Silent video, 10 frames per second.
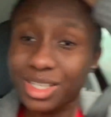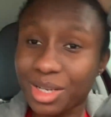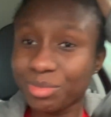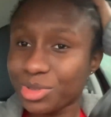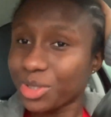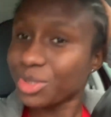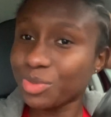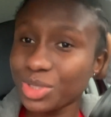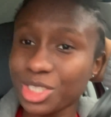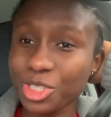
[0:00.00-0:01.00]
I'm
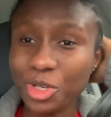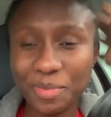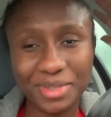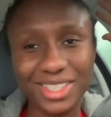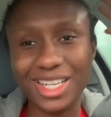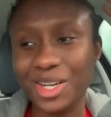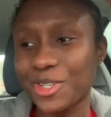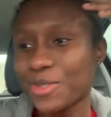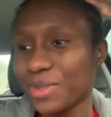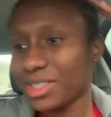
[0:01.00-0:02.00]
done with the shopping
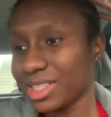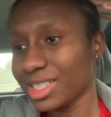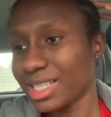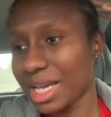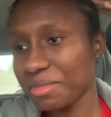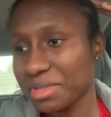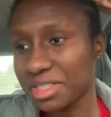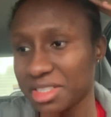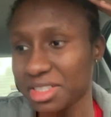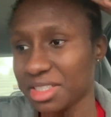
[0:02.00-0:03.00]
now. The time
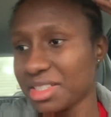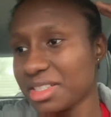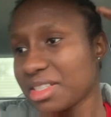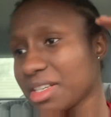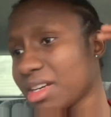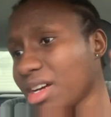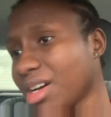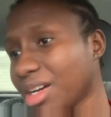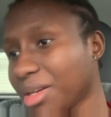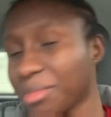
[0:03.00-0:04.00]
is
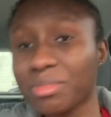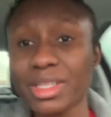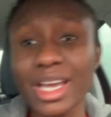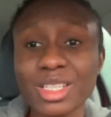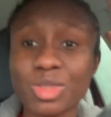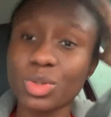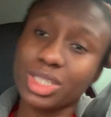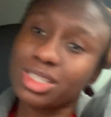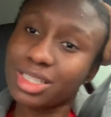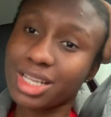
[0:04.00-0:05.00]

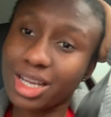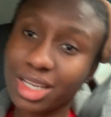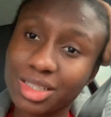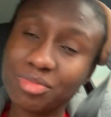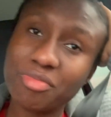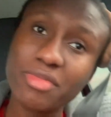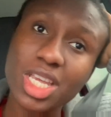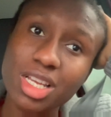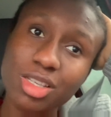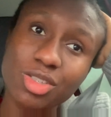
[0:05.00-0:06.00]

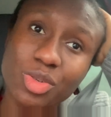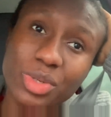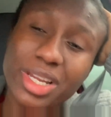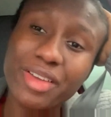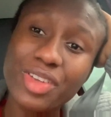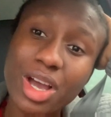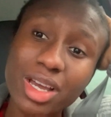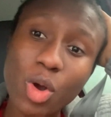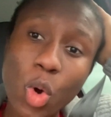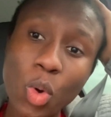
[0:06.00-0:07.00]
9:29, so we left
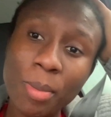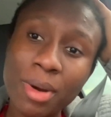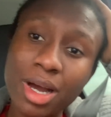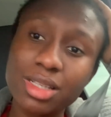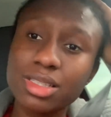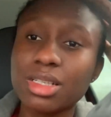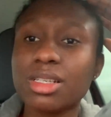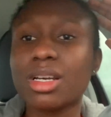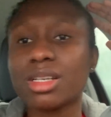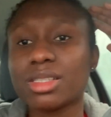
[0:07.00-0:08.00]
home as
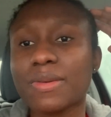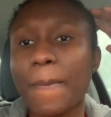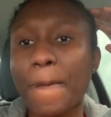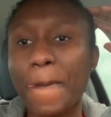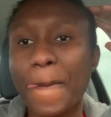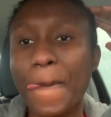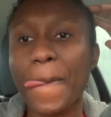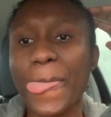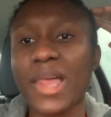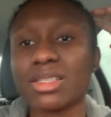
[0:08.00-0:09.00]
early as
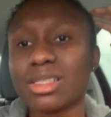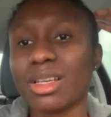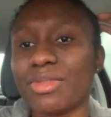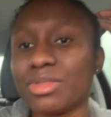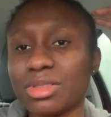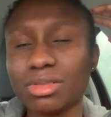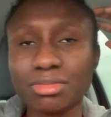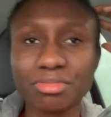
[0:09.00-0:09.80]
seven